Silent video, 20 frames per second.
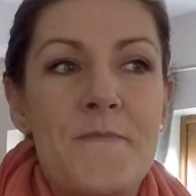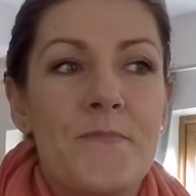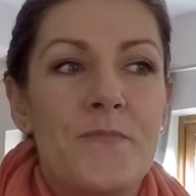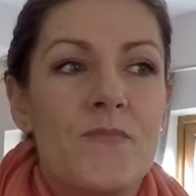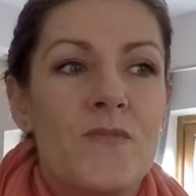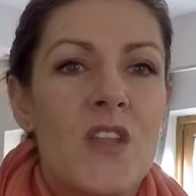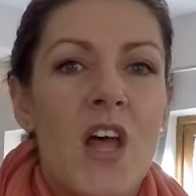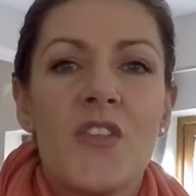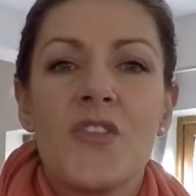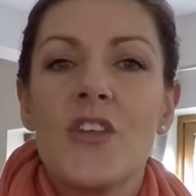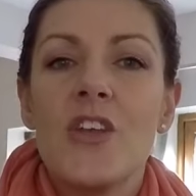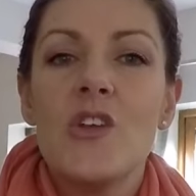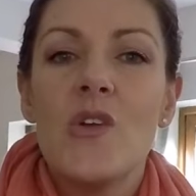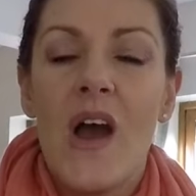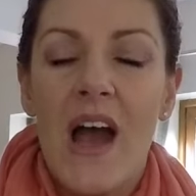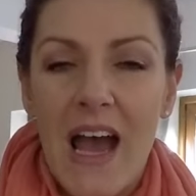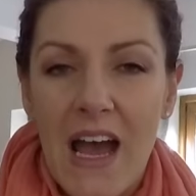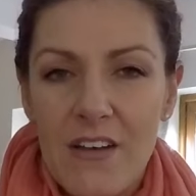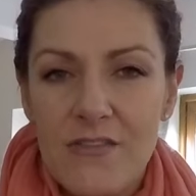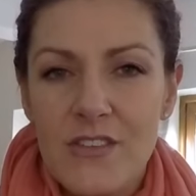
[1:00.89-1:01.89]
Not that you
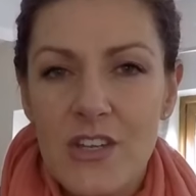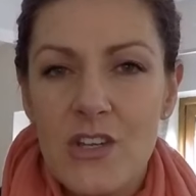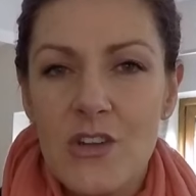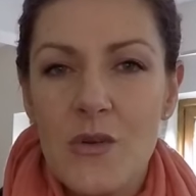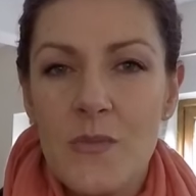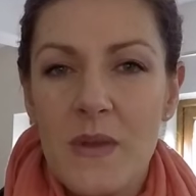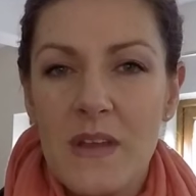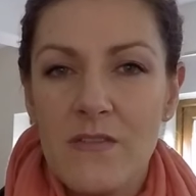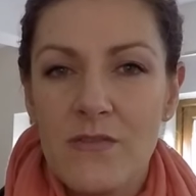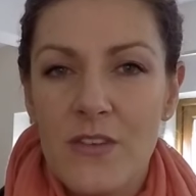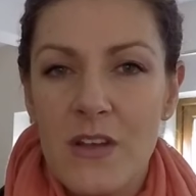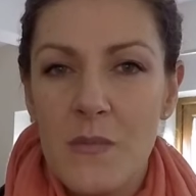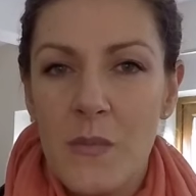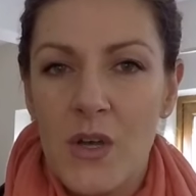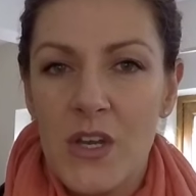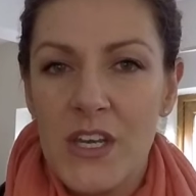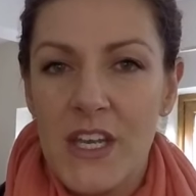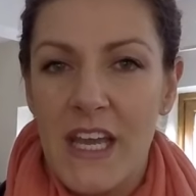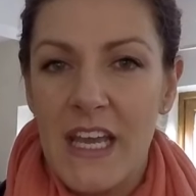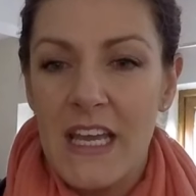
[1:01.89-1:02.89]
have to do a meat-free
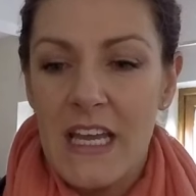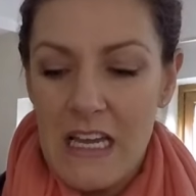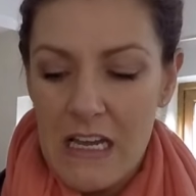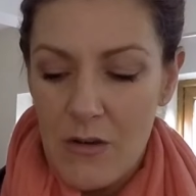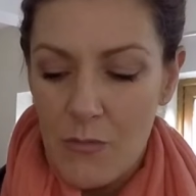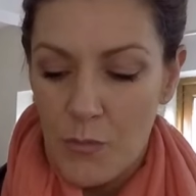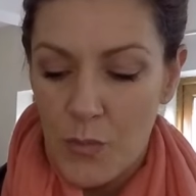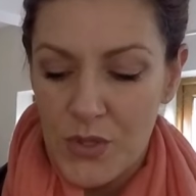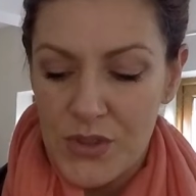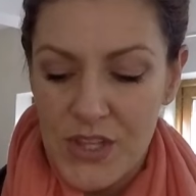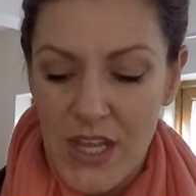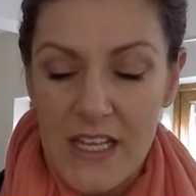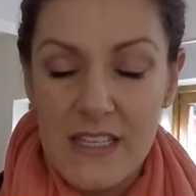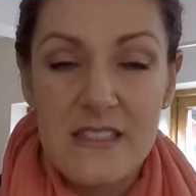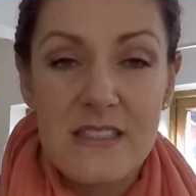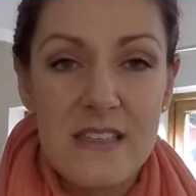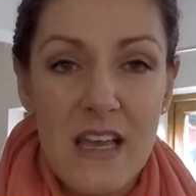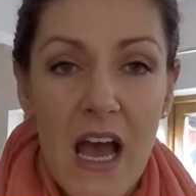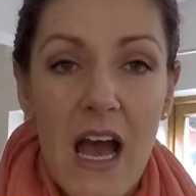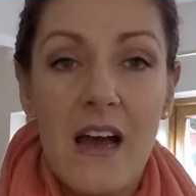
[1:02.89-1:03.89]
Monday, but
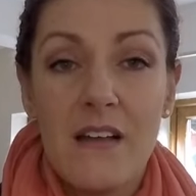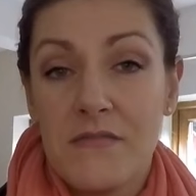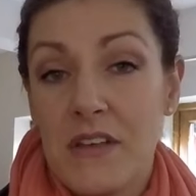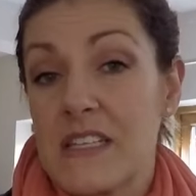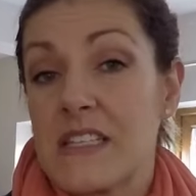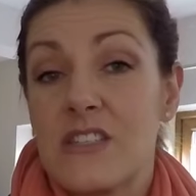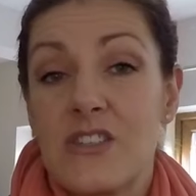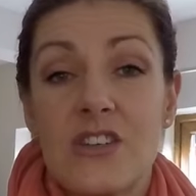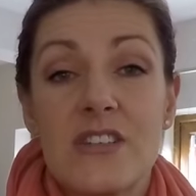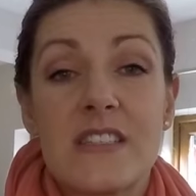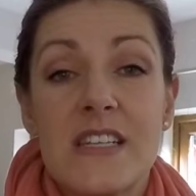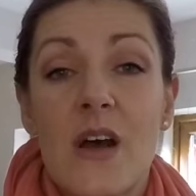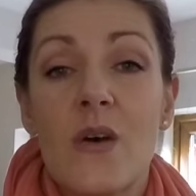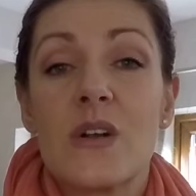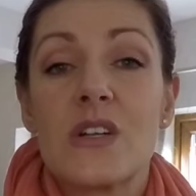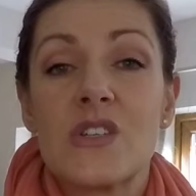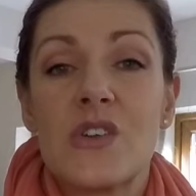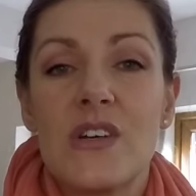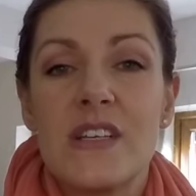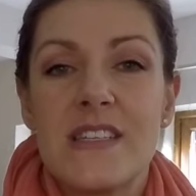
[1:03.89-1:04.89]
that's just our
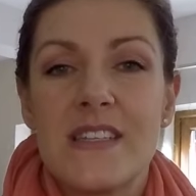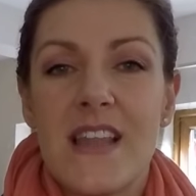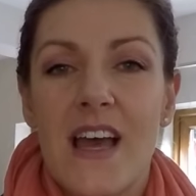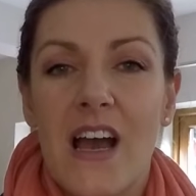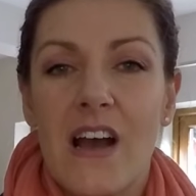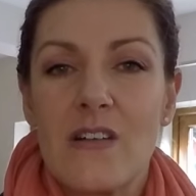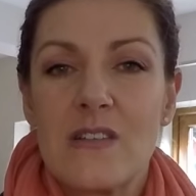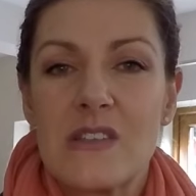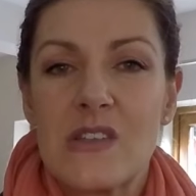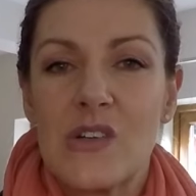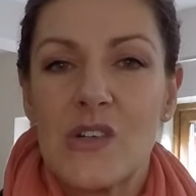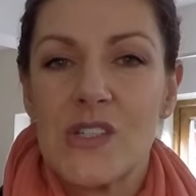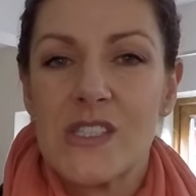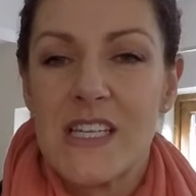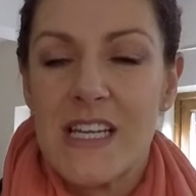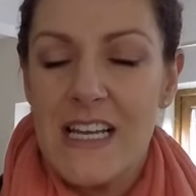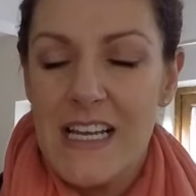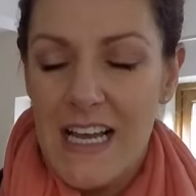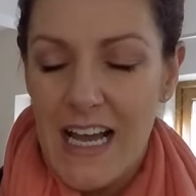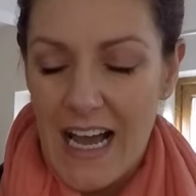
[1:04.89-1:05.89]
choice in the household,
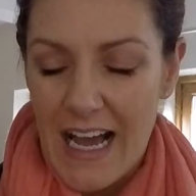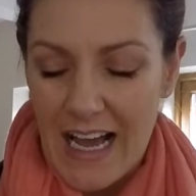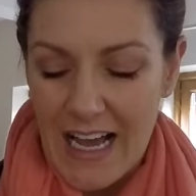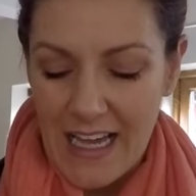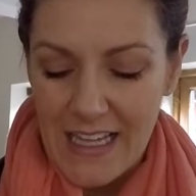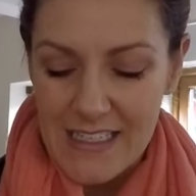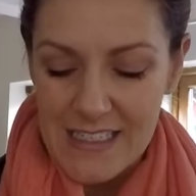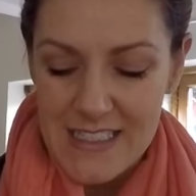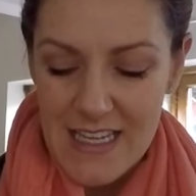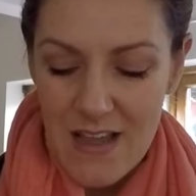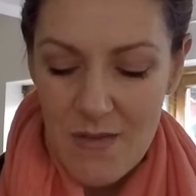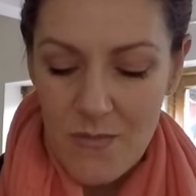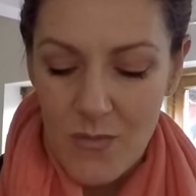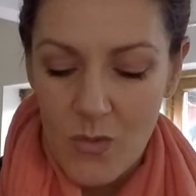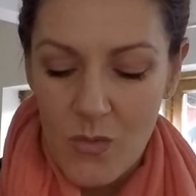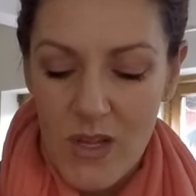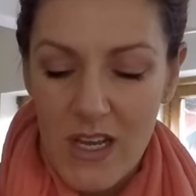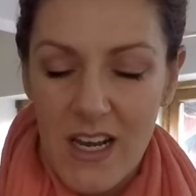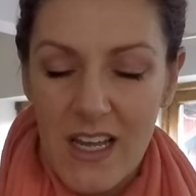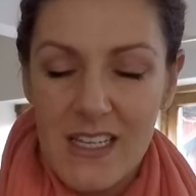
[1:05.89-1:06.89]
and
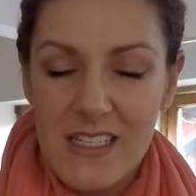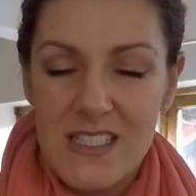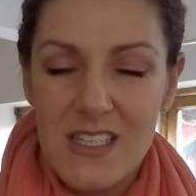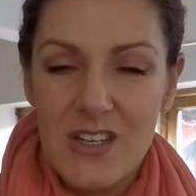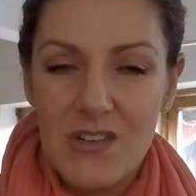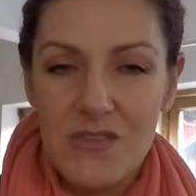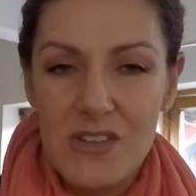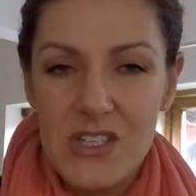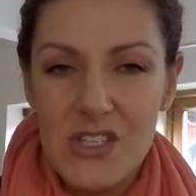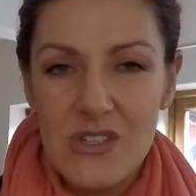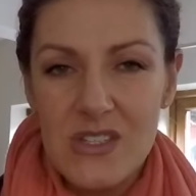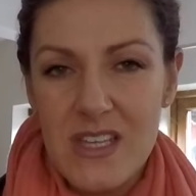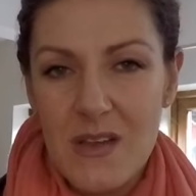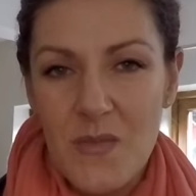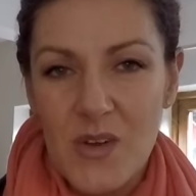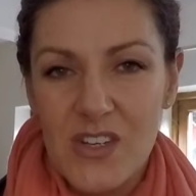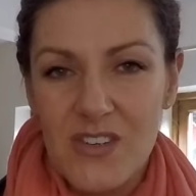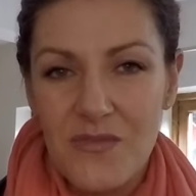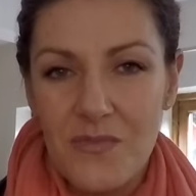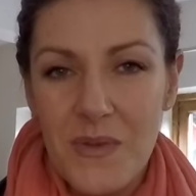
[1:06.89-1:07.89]
we like to reduce the
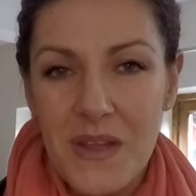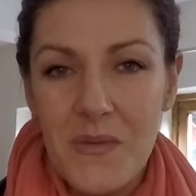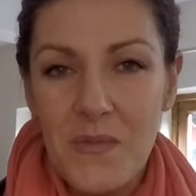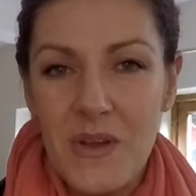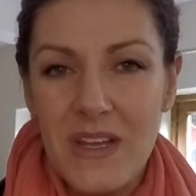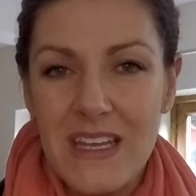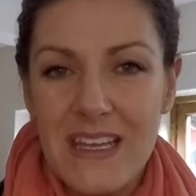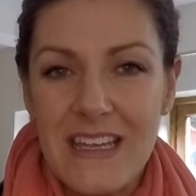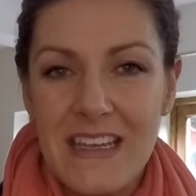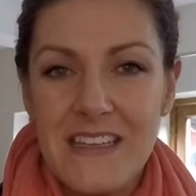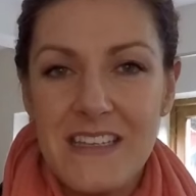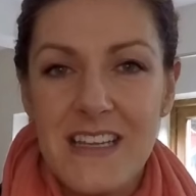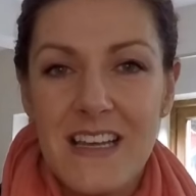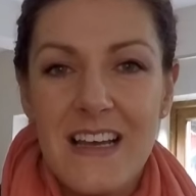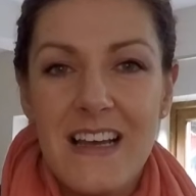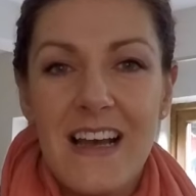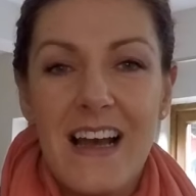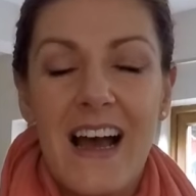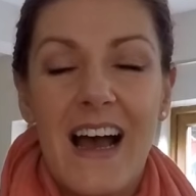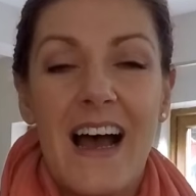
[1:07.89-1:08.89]
amount of meat we eat,
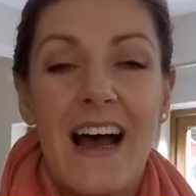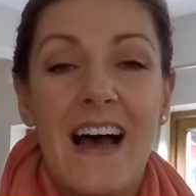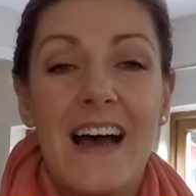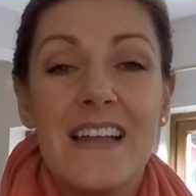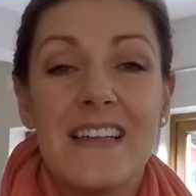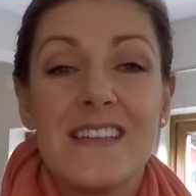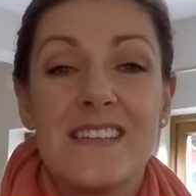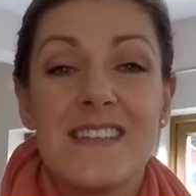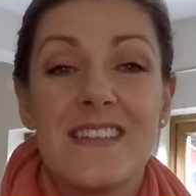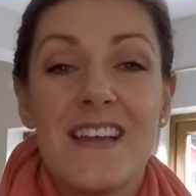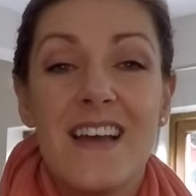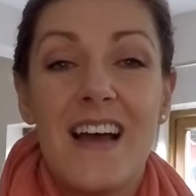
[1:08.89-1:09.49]
and